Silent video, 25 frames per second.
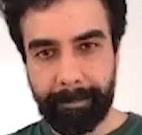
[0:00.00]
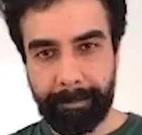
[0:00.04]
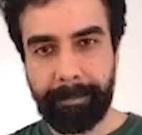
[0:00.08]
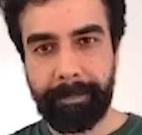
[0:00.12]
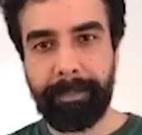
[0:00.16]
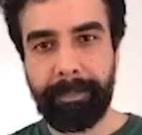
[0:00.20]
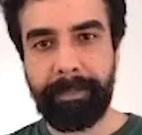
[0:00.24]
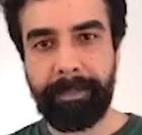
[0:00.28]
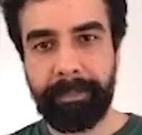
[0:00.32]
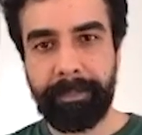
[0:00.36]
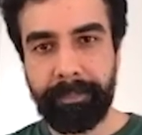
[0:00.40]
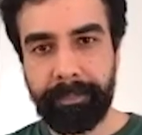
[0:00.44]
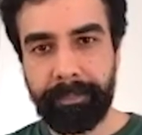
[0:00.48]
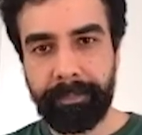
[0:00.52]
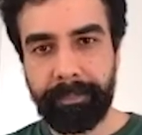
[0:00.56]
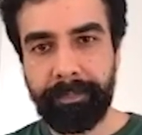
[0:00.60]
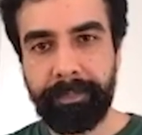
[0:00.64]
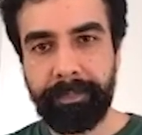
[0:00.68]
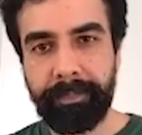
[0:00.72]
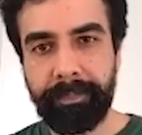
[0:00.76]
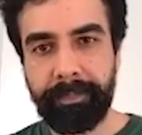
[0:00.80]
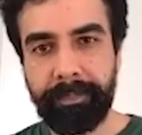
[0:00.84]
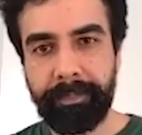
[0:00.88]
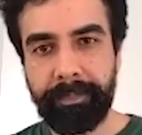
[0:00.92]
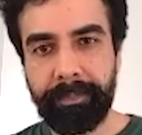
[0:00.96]

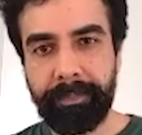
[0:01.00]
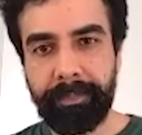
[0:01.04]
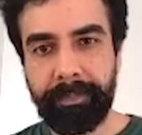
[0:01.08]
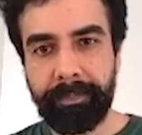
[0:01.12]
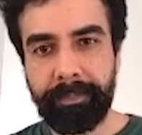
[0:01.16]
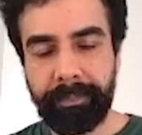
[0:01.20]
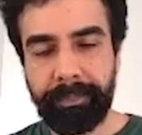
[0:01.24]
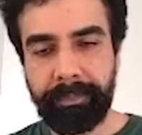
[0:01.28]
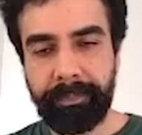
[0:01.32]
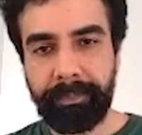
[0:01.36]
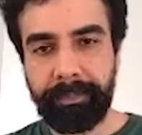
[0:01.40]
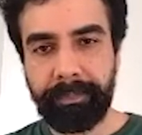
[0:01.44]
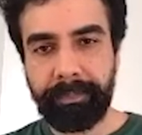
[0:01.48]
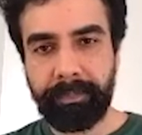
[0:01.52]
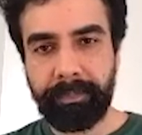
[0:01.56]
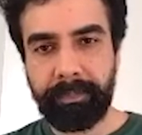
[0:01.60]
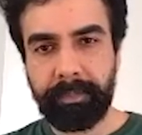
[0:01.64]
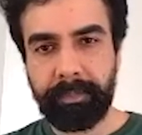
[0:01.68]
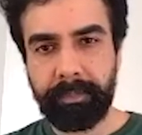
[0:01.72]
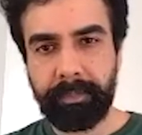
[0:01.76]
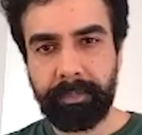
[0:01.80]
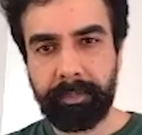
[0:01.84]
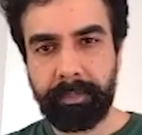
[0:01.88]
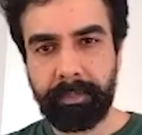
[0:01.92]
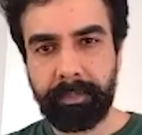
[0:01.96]

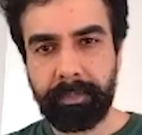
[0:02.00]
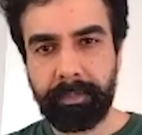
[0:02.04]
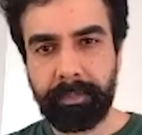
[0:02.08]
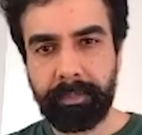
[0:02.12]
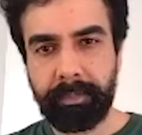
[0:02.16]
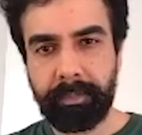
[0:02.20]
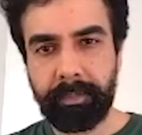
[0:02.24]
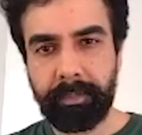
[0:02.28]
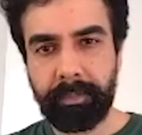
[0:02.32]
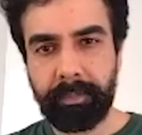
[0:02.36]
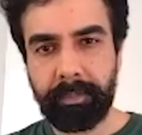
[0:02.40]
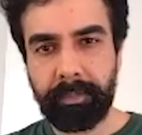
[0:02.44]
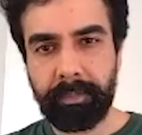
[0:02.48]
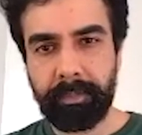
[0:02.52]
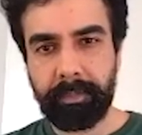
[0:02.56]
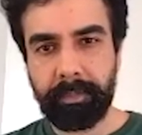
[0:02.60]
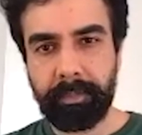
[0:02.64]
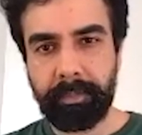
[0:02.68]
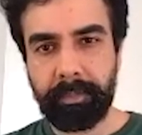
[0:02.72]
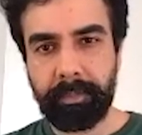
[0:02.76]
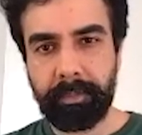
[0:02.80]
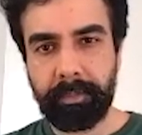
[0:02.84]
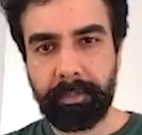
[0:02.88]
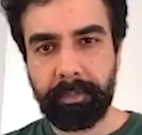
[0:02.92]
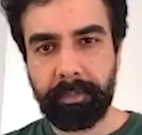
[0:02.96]

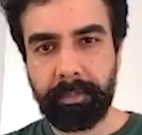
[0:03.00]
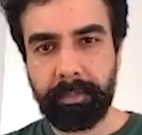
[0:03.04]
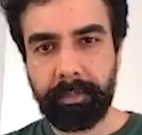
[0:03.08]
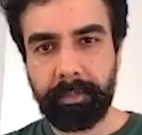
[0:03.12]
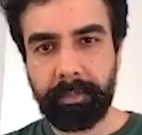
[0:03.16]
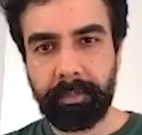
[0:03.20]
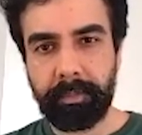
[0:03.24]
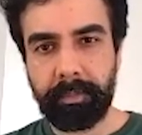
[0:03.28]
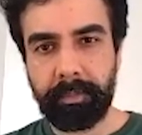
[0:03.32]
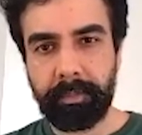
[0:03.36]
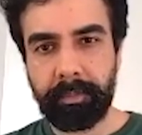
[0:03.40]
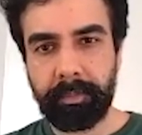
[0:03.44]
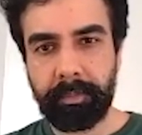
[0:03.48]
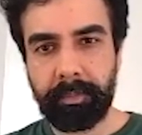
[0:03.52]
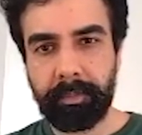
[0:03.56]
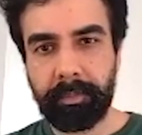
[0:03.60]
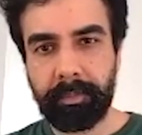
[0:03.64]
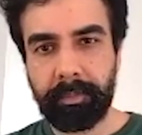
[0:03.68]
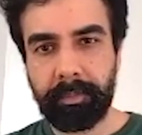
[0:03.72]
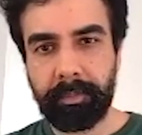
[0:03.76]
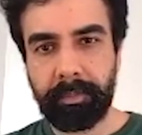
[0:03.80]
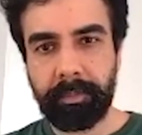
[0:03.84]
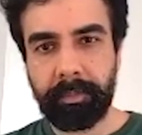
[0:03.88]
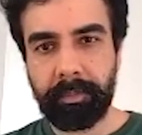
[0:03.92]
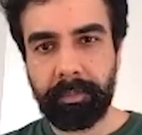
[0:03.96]

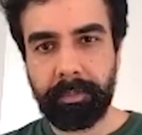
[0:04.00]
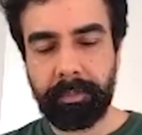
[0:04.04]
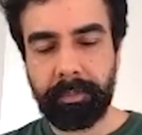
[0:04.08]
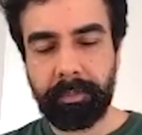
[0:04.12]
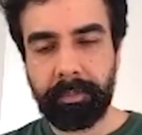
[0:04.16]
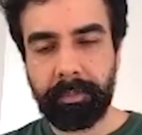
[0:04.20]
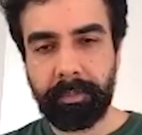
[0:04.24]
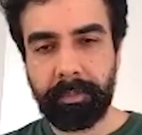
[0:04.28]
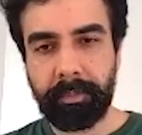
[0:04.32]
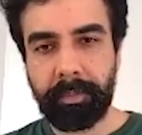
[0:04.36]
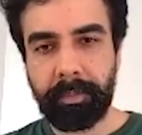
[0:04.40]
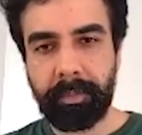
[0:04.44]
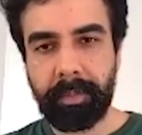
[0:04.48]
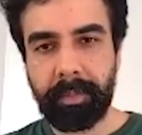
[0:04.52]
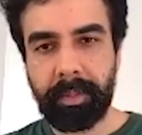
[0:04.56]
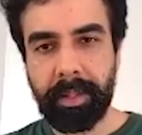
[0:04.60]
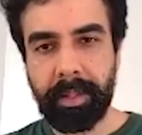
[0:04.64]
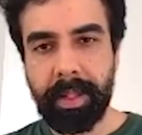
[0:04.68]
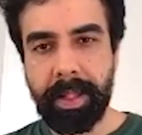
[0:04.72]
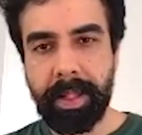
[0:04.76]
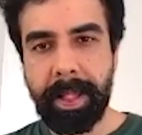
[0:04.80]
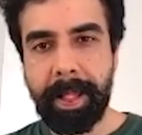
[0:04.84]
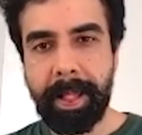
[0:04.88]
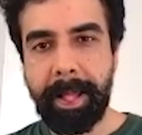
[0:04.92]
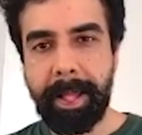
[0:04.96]

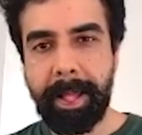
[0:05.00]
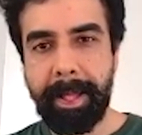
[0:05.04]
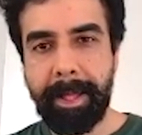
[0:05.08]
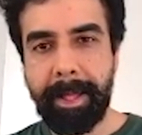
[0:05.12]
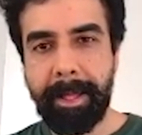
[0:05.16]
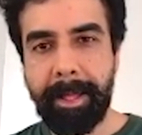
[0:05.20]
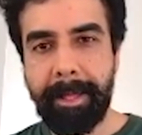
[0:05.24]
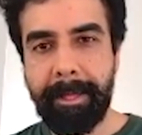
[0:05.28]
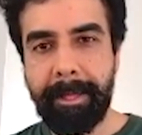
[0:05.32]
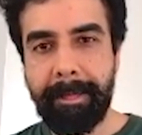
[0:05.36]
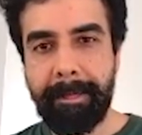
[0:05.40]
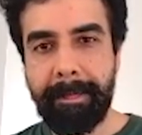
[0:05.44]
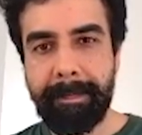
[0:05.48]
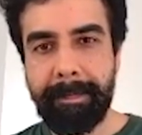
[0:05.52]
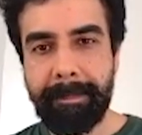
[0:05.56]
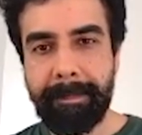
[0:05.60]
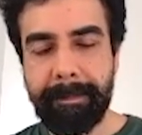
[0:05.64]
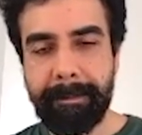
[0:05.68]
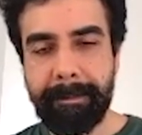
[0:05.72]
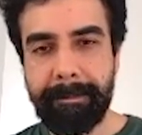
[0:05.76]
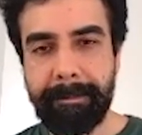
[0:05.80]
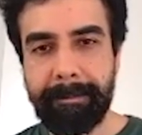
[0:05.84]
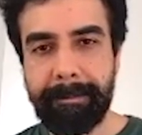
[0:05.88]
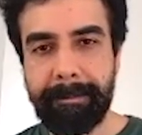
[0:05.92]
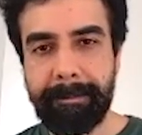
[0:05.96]

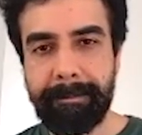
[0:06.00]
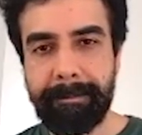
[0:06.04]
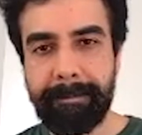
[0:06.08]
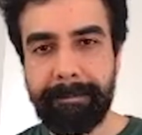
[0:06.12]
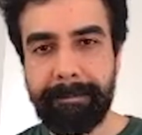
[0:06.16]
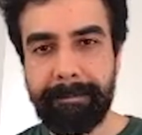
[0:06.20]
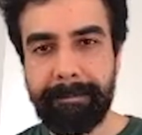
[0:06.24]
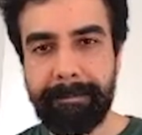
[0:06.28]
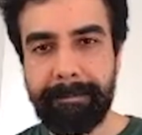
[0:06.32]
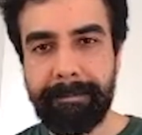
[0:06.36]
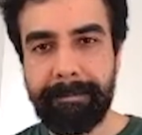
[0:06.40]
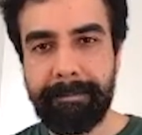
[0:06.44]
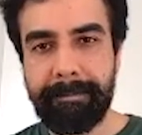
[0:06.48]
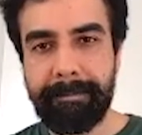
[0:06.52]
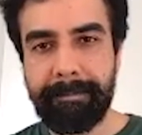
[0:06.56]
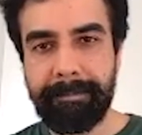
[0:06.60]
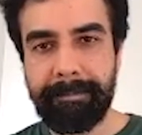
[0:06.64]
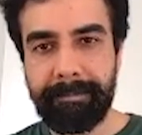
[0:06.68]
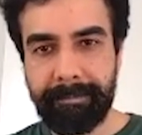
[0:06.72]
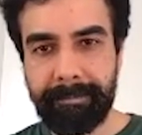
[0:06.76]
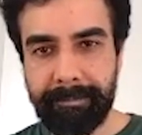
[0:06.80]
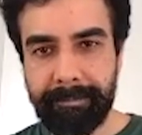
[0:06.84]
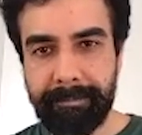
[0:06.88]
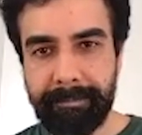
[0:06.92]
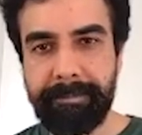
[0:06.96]

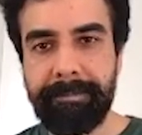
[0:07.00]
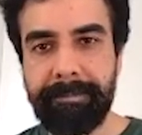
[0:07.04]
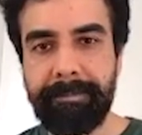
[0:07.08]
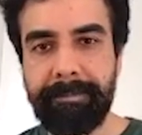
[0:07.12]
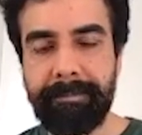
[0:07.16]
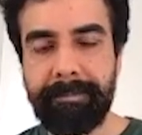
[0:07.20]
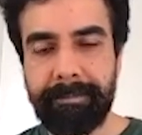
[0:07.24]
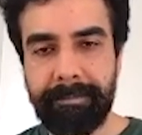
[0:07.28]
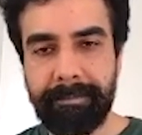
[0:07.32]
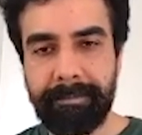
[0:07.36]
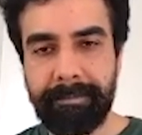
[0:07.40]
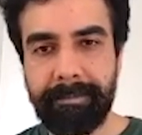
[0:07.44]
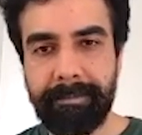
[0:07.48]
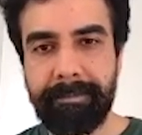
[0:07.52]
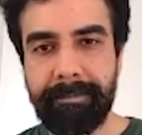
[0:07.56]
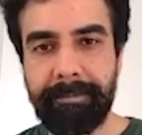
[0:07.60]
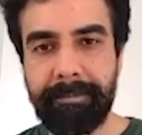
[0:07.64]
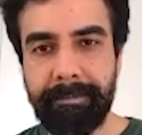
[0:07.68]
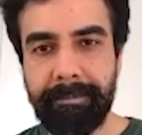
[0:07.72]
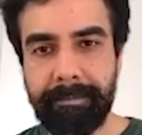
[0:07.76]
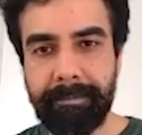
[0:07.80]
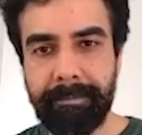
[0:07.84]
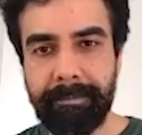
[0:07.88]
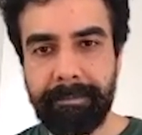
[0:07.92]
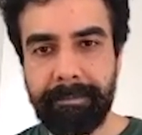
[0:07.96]
[no speech]